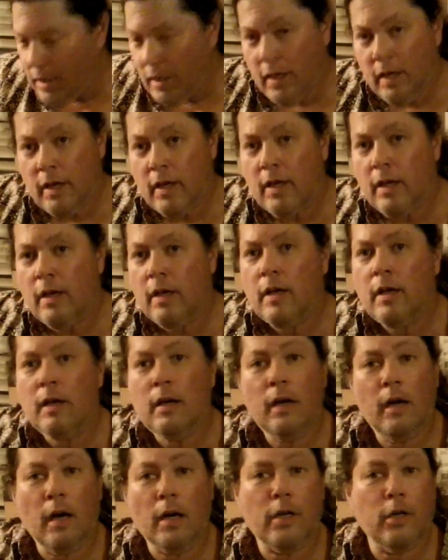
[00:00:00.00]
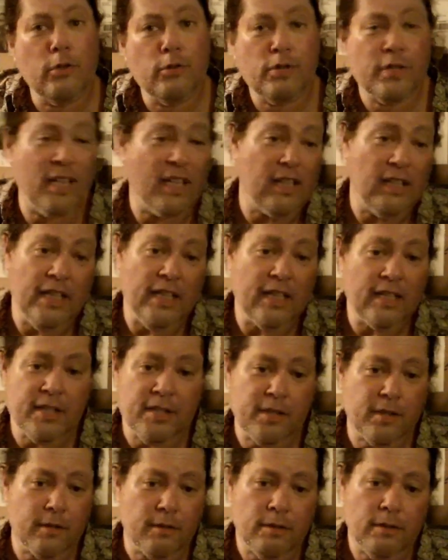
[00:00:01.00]
Acoustically,
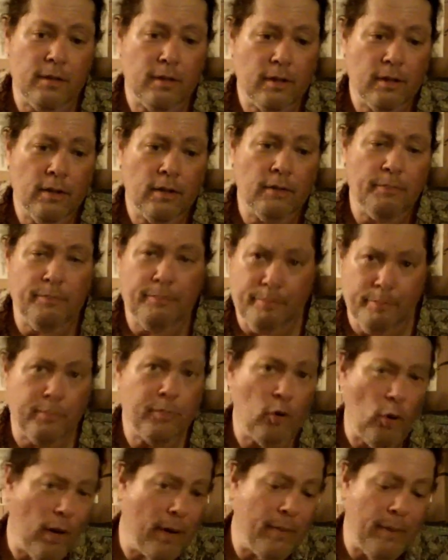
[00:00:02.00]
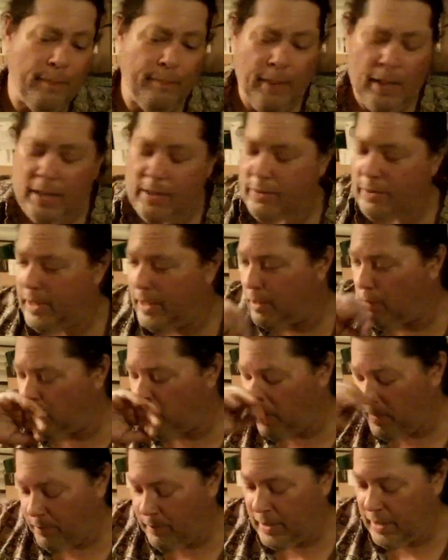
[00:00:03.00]
it's quite a bit better than it
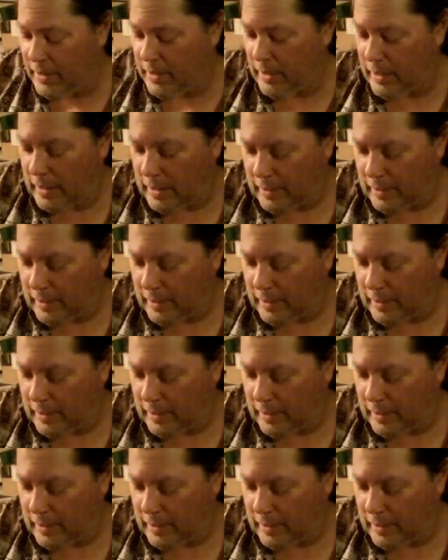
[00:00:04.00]
would have been,